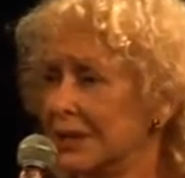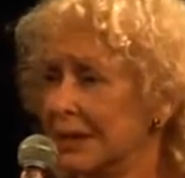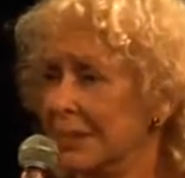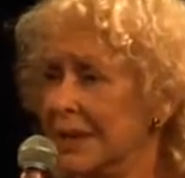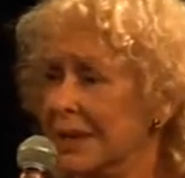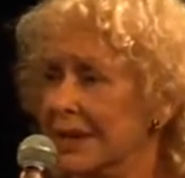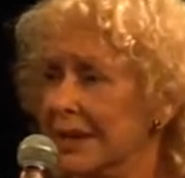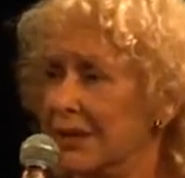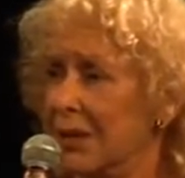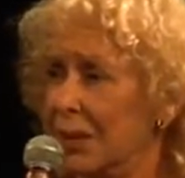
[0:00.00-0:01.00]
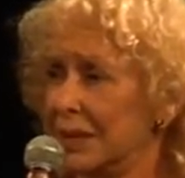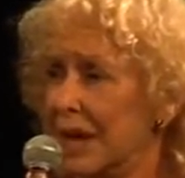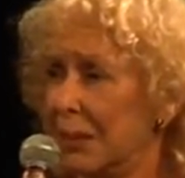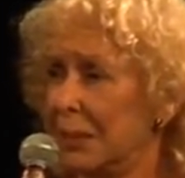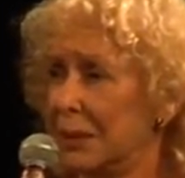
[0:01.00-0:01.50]
I'm always
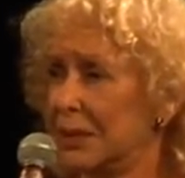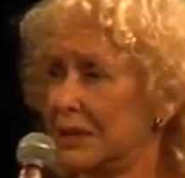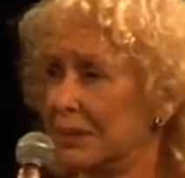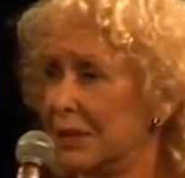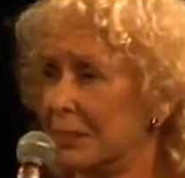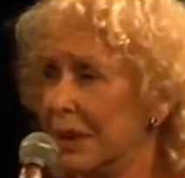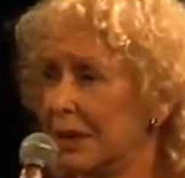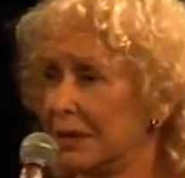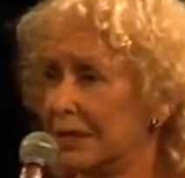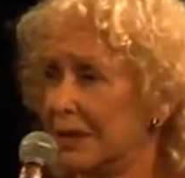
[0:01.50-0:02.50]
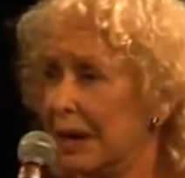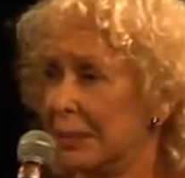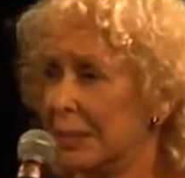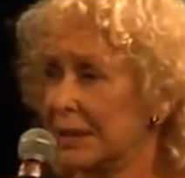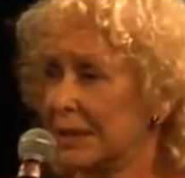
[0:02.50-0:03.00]
happy when something positive
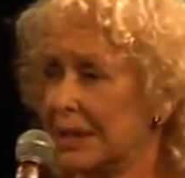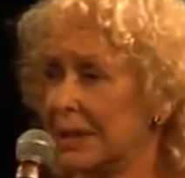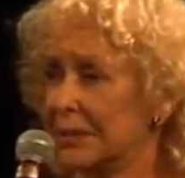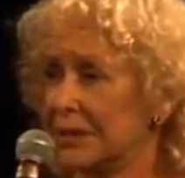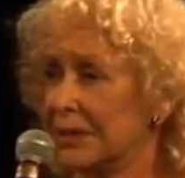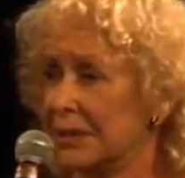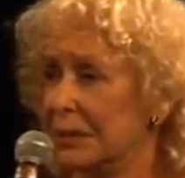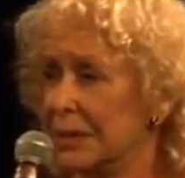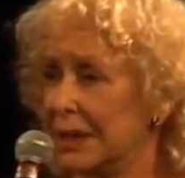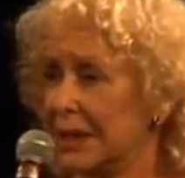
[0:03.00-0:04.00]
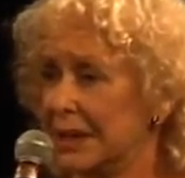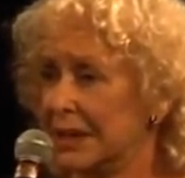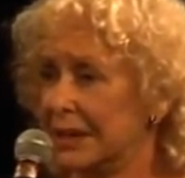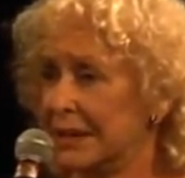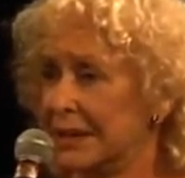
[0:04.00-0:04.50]
happens, and I'm still a bit
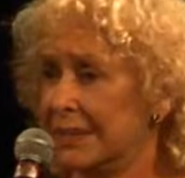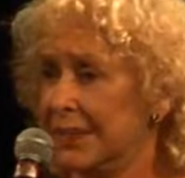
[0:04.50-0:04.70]
uh,